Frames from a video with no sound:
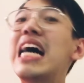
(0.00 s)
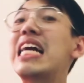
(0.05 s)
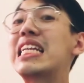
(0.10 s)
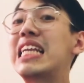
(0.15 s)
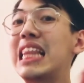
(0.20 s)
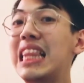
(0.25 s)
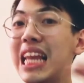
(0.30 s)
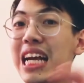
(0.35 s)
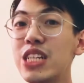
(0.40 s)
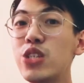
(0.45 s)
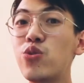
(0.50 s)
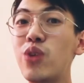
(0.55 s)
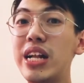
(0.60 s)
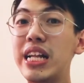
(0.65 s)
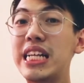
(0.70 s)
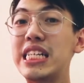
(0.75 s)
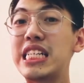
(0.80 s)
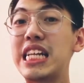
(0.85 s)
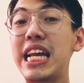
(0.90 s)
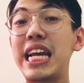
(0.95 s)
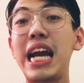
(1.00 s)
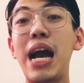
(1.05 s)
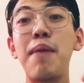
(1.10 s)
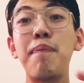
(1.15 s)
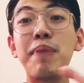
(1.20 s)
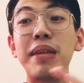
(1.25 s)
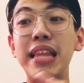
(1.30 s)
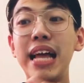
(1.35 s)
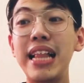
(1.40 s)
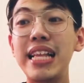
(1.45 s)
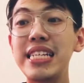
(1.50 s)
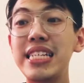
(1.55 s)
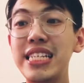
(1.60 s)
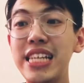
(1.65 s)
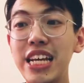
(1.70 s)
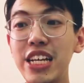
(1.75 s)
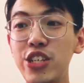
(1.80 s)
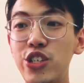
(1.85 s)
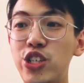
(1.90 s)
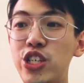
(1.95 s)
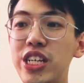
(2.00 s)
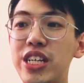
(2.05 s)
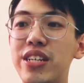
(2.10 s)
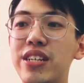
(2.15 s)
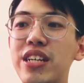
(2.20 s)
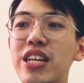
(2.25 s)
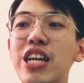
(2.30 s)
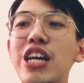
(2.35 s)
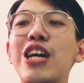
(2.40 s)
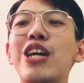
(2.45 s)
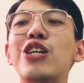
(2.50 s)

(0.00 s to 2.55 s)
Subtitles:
The last one is recapitalization.